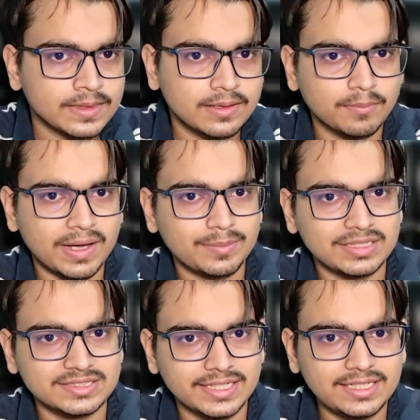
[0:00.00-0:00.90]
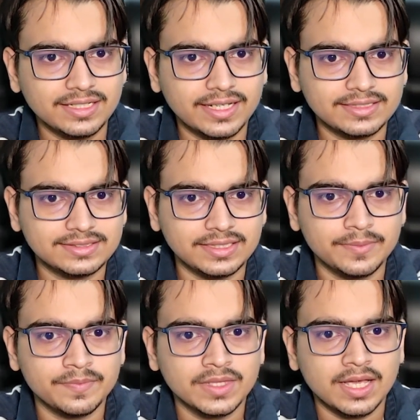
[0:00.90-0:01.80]
by my side, and see,
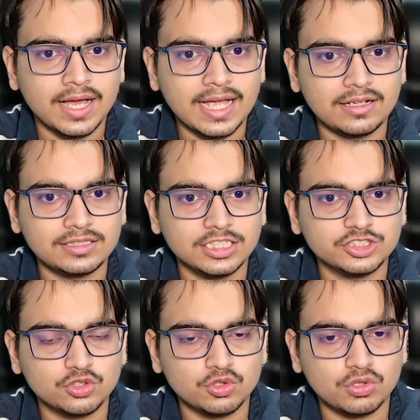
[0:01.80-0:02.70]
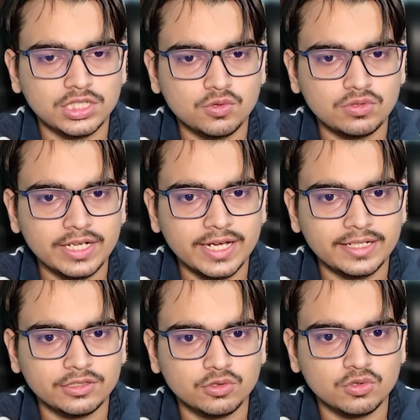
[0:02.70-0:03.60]
I'll just scroll down
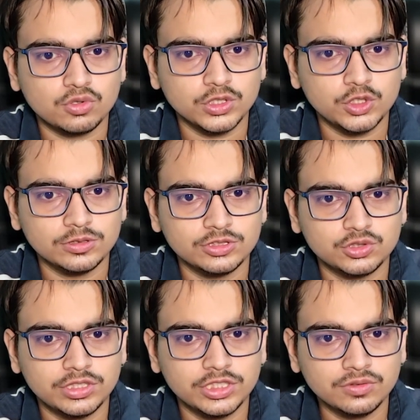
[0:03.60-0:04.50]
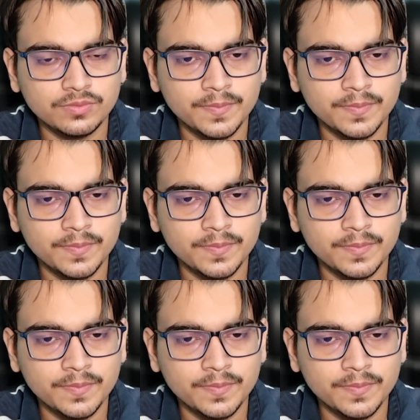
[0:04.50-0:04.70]
and go to YouTube Studio.